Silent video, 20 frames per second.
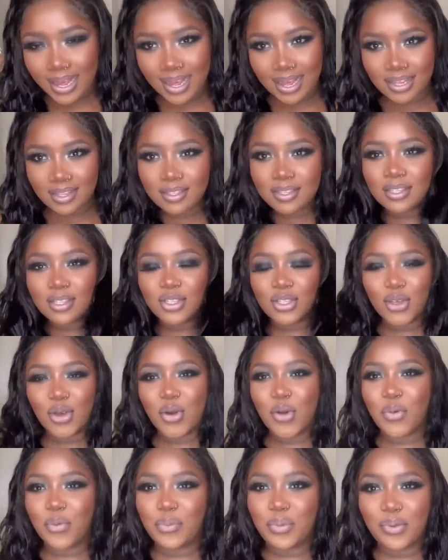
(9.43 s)
guys,
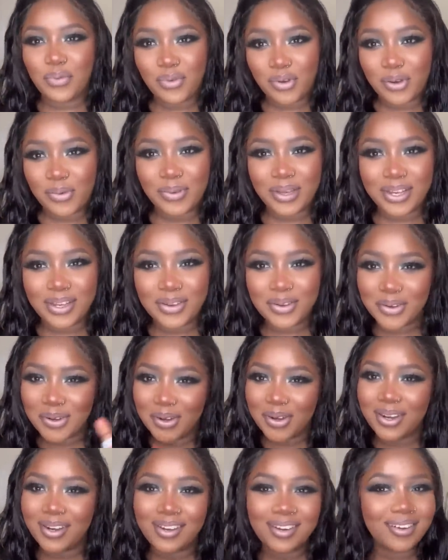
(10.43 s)
so before we
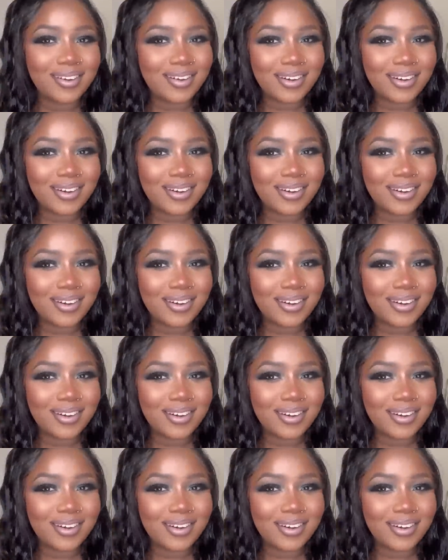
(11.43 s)
go